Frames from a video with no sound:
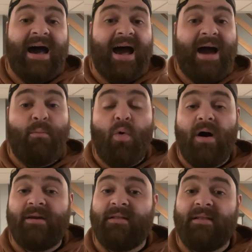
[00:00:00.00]
I'm
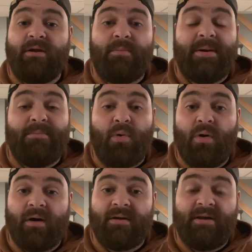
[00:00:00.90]
wanting a little bit
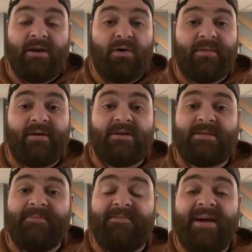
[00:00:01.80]
more. You know, there are
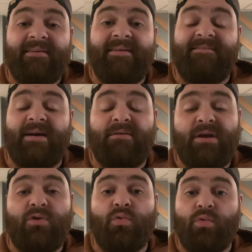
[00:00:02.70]
some very,
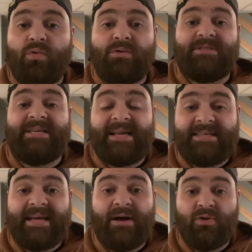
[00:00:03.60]
very cool
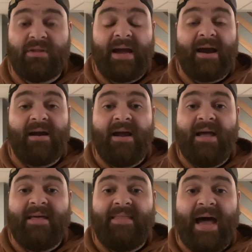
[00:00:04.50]
sets out there
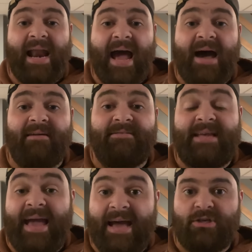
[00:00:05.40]
that have
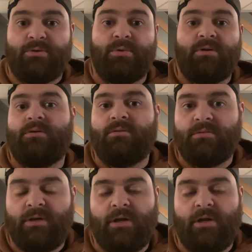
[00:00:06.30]
tangible,